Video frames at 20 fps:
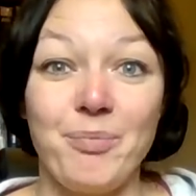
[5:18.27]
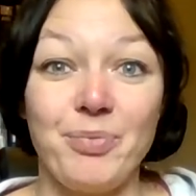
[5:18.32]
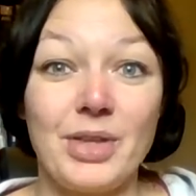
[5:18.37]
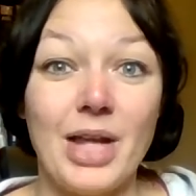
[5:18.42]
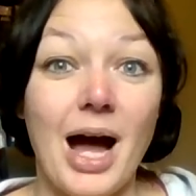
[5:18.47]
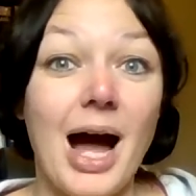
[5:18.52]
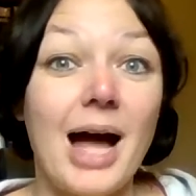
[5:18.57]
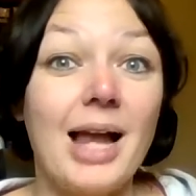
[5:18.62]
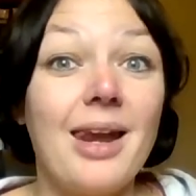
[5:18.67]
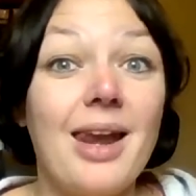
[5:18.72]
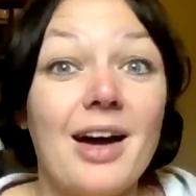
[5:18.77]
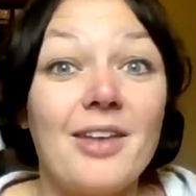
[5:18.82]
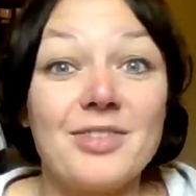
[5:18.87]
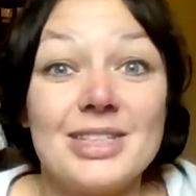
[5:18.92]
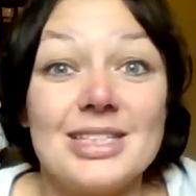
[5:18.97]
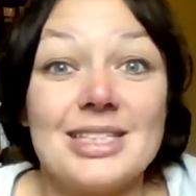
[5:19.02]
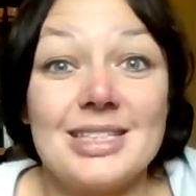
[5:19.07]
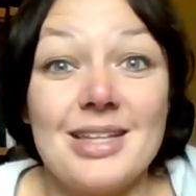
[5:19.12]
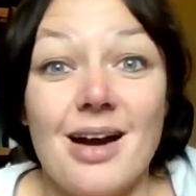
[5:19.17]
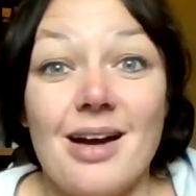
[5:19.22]
Now, I love
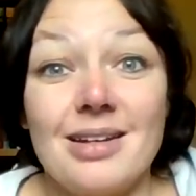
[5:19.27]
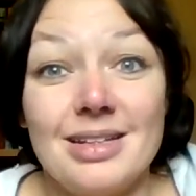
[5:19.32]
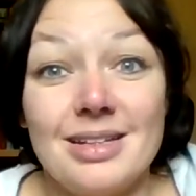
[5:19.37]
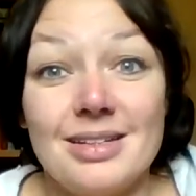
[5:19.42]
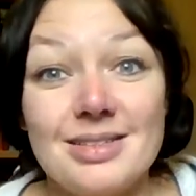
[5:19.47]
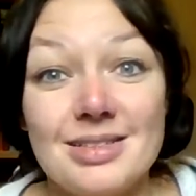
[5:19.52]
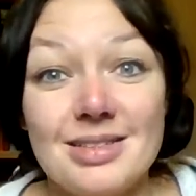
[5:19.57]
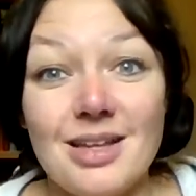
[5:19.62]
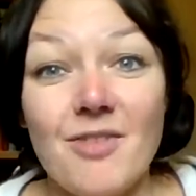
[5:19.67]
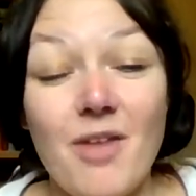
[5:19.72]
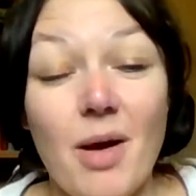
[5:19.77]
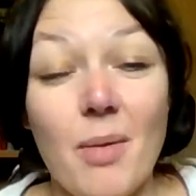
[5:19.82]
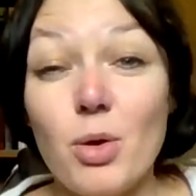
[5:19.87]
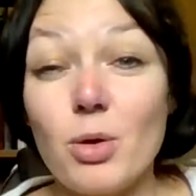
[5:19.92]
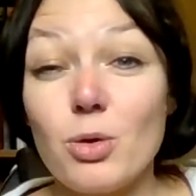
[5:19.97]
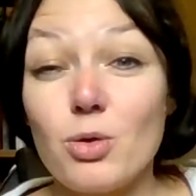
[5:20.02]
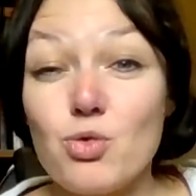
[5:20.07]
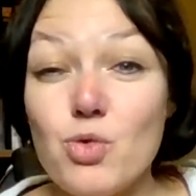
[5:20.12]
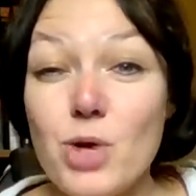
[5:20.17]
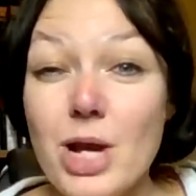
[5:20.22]
designing stuff. I'm
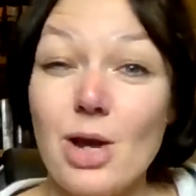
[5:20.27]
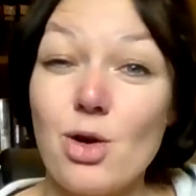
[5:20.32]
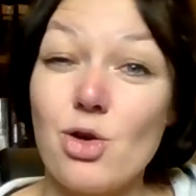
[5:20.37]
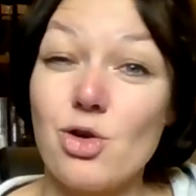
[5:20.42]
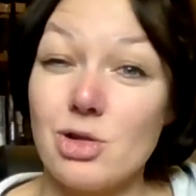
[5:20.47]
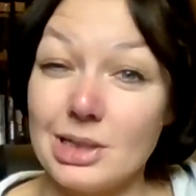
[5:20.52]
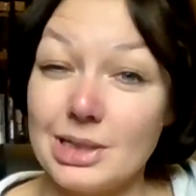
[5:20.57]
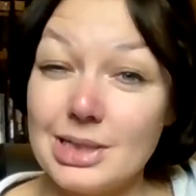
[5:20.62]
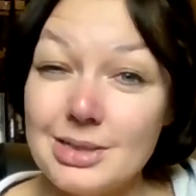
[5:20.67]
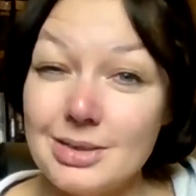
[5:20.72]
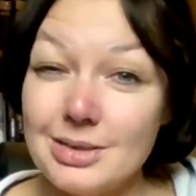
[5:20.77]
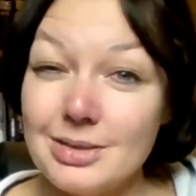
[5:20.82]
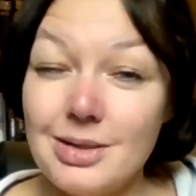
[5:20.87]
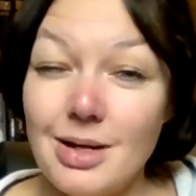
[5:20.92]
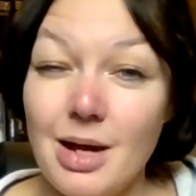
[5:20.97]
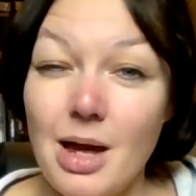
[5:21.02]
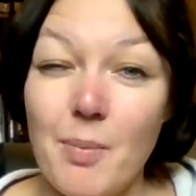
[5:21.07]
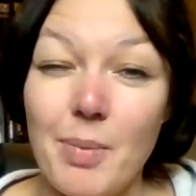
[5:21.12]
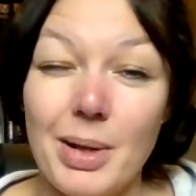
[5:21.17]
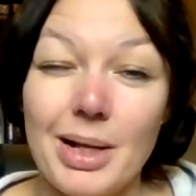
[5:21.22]
not really good at it,
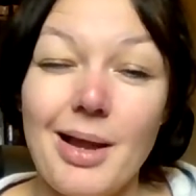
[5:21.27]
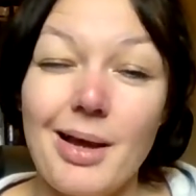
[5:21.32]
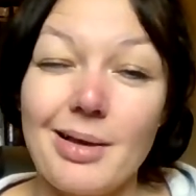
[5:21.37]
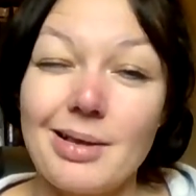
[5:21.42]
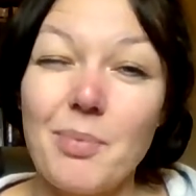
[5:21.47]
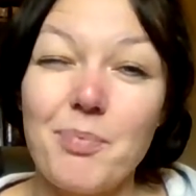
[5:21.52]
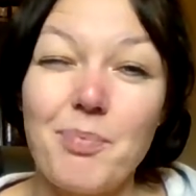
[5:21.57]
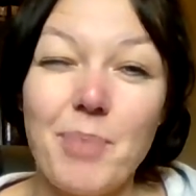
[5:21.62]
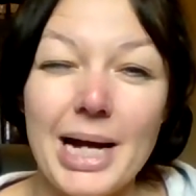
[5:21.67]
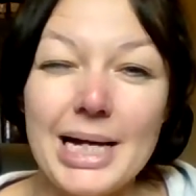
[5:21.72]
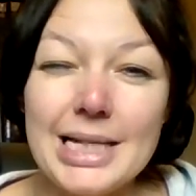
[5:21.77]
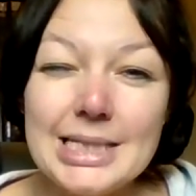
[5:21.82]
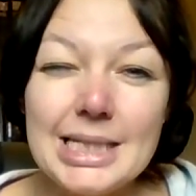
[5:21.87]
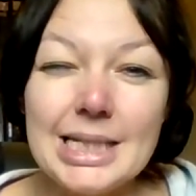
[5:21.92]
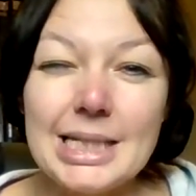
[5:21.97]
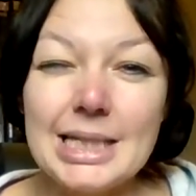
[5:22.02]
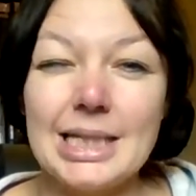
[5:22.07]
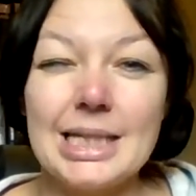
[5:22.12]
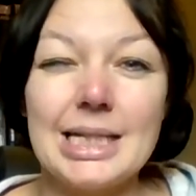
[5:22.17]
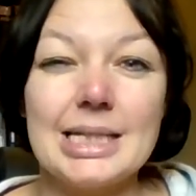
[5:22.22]
but like the
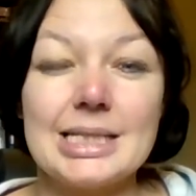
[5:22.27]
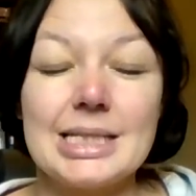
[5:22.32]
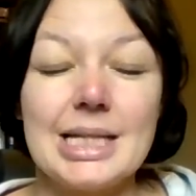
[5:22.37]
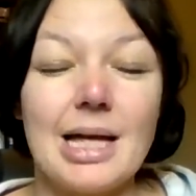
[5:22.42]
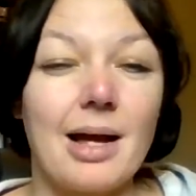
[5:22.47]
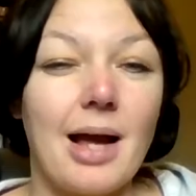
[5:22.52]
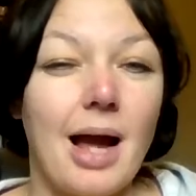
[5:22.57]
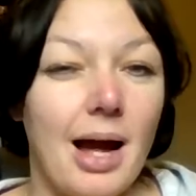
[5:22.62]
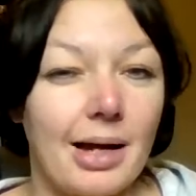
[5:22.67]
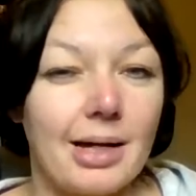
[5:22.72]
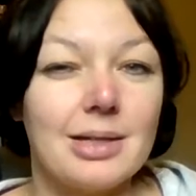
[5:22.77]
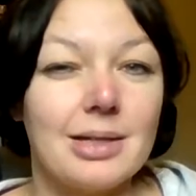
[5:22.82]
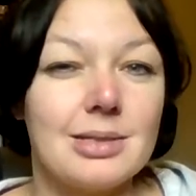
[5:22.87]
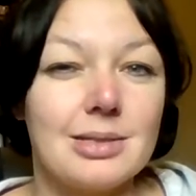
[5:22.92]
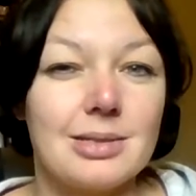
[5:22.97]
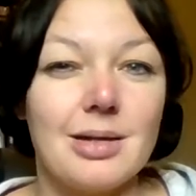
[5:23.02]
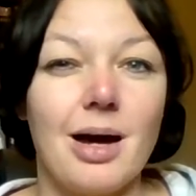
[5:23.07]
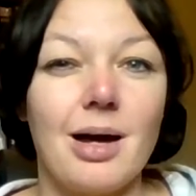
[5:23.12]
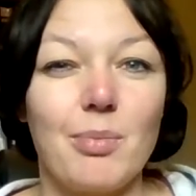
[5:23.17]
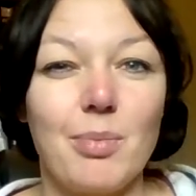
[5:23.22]
basic things, like I can
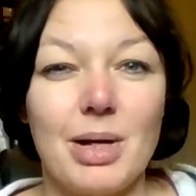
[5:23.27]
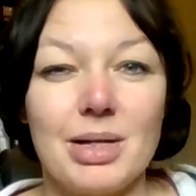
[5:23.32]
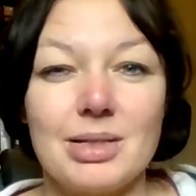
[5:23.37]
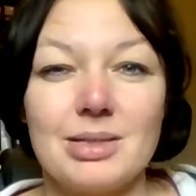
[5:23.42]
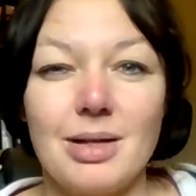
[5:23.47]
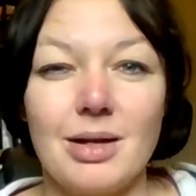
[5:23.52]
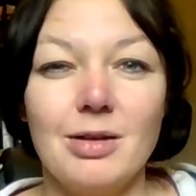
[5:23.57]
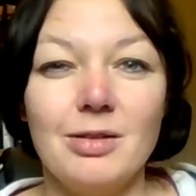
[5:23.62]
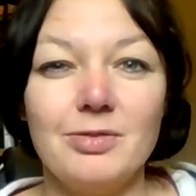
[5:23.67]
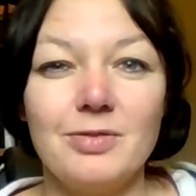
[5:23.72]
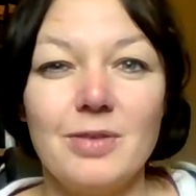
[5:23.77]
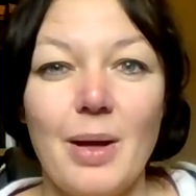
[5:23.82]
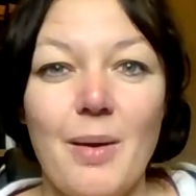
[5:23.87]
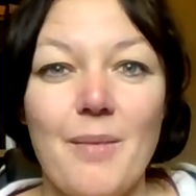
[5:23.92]
design myself.